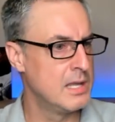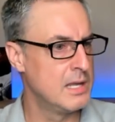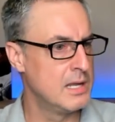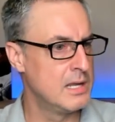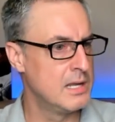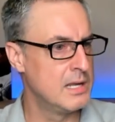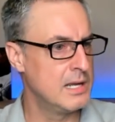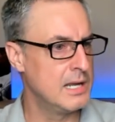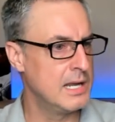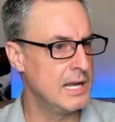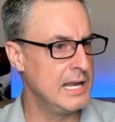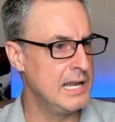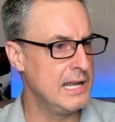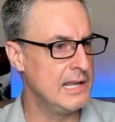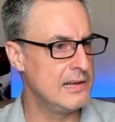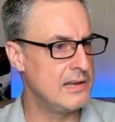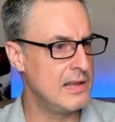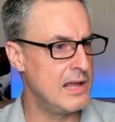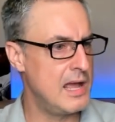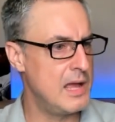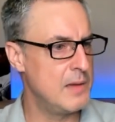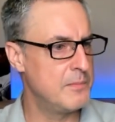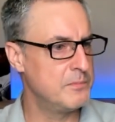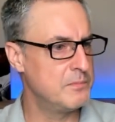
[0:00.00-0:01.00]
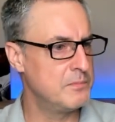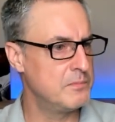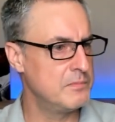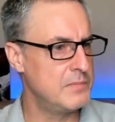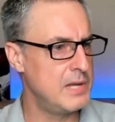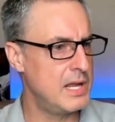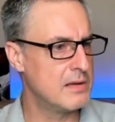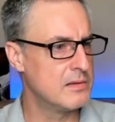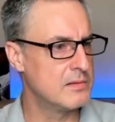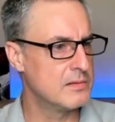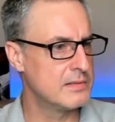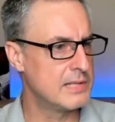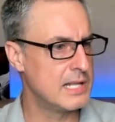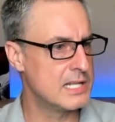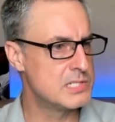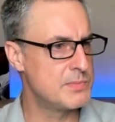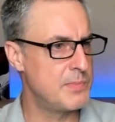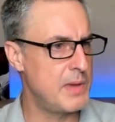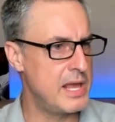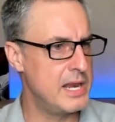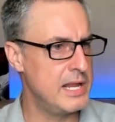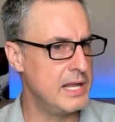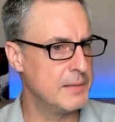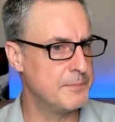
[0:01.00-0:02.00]
And that's
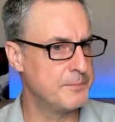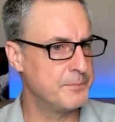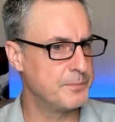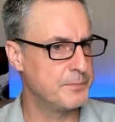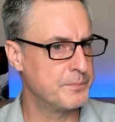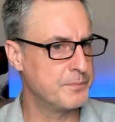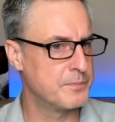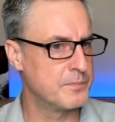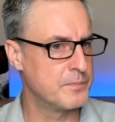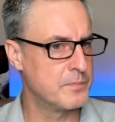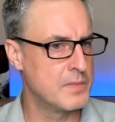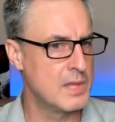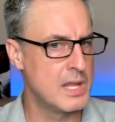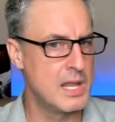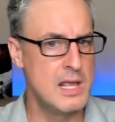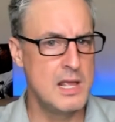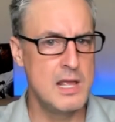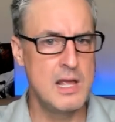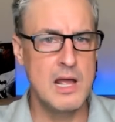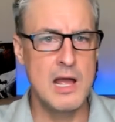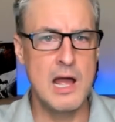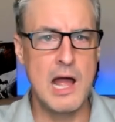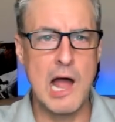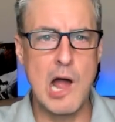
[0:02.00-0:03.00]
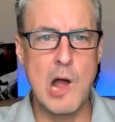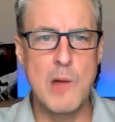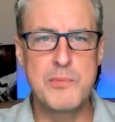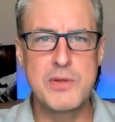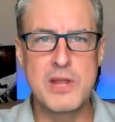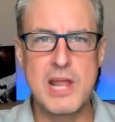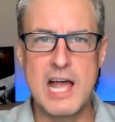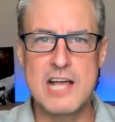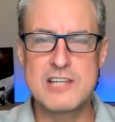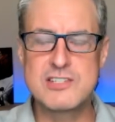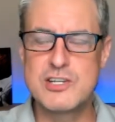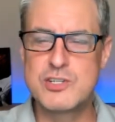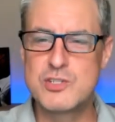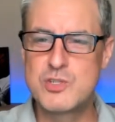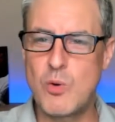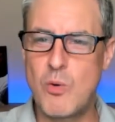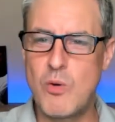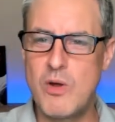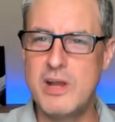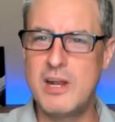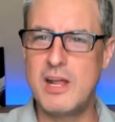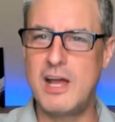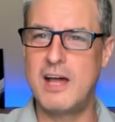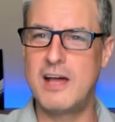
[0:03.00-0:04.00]
about it. I hope you guys
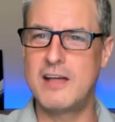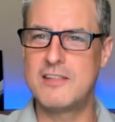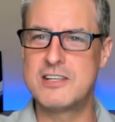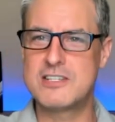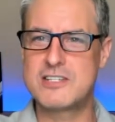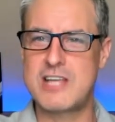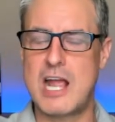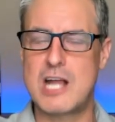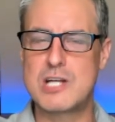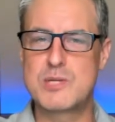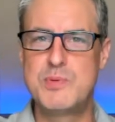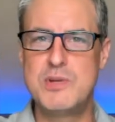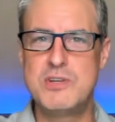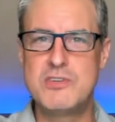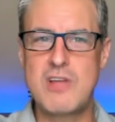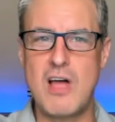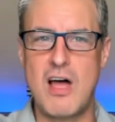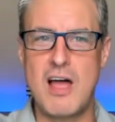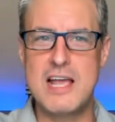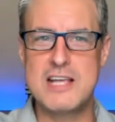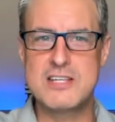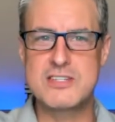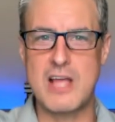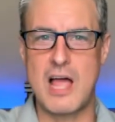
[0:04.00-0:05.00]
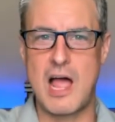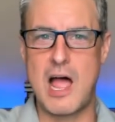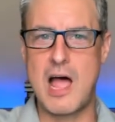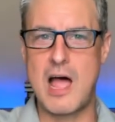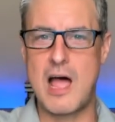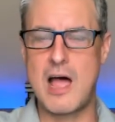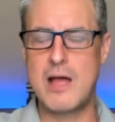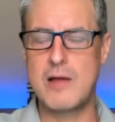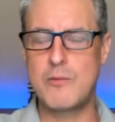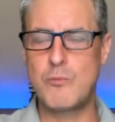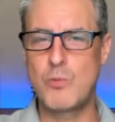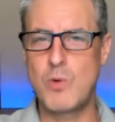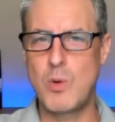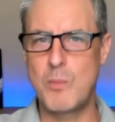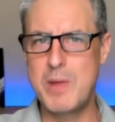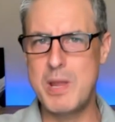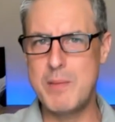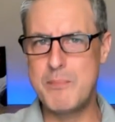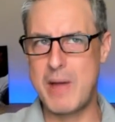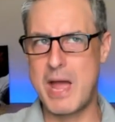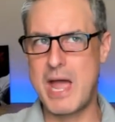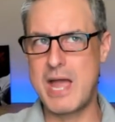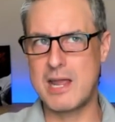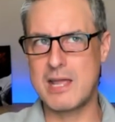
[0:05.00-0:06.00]
enjoyed this attribute dice. I will be
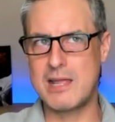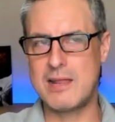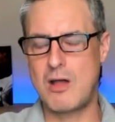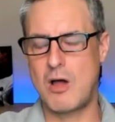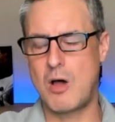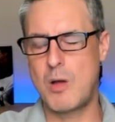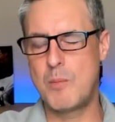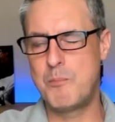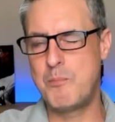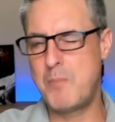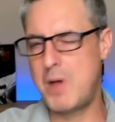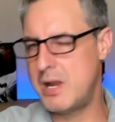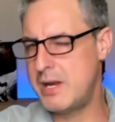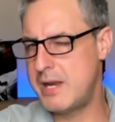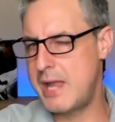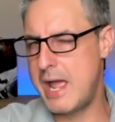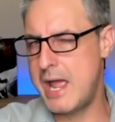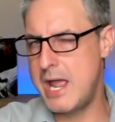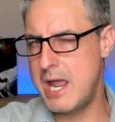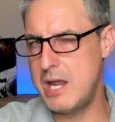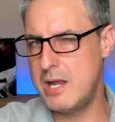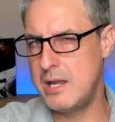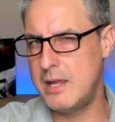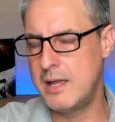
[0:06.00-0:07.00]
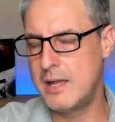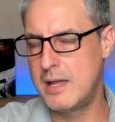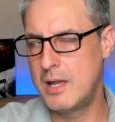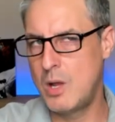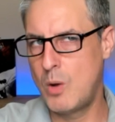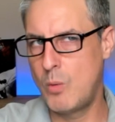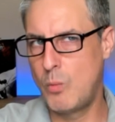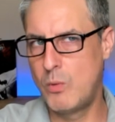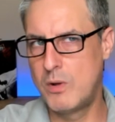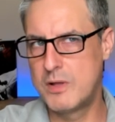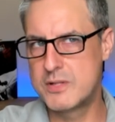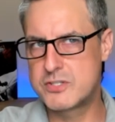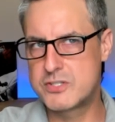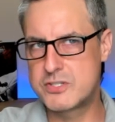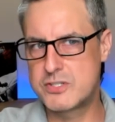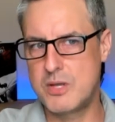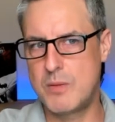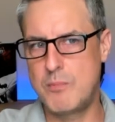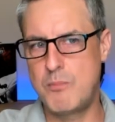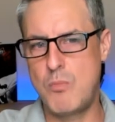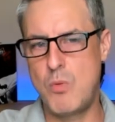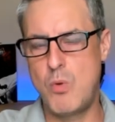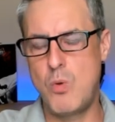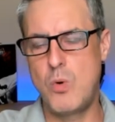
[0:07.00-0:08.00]
back on Monday with some
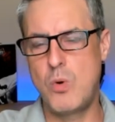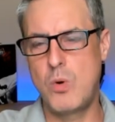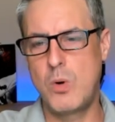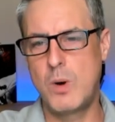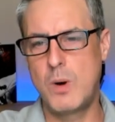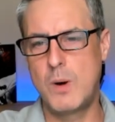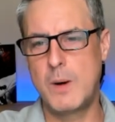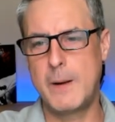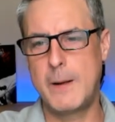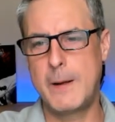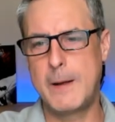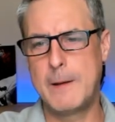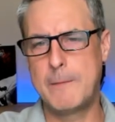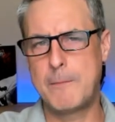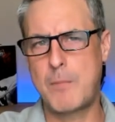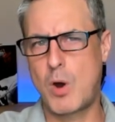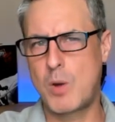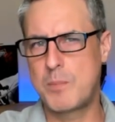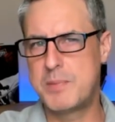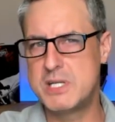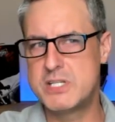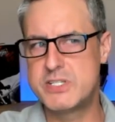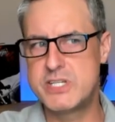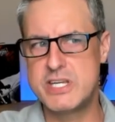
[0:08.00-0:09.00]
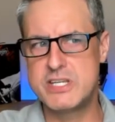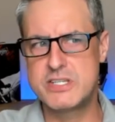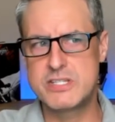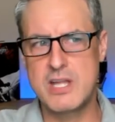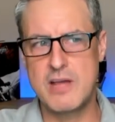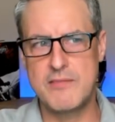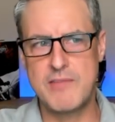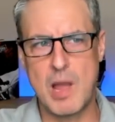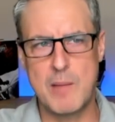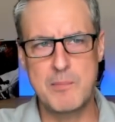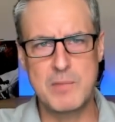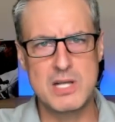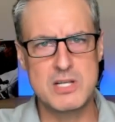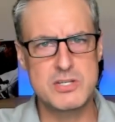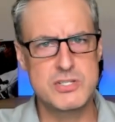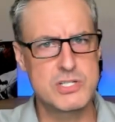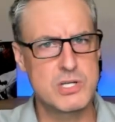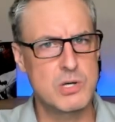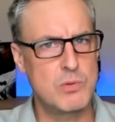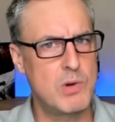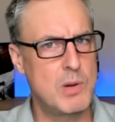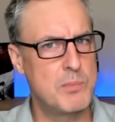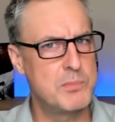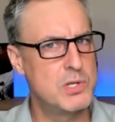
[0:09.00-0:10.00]
more RPG stuff. I'm not
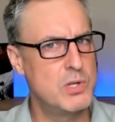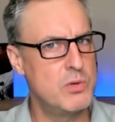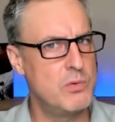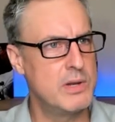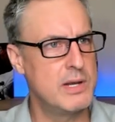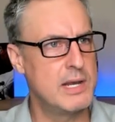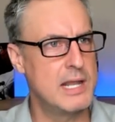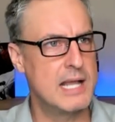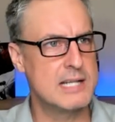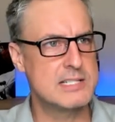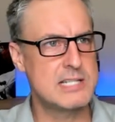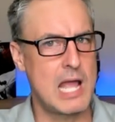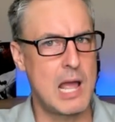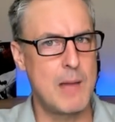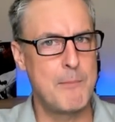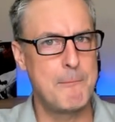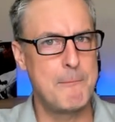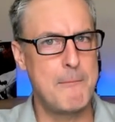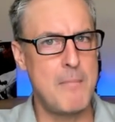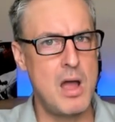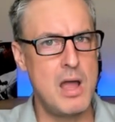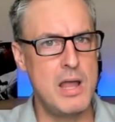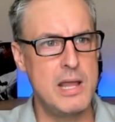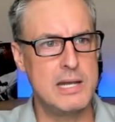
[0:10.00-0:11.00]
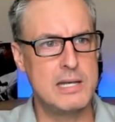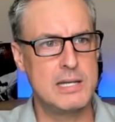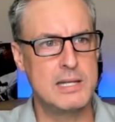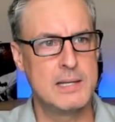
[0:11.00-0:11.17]
sure what I'm doing next. I might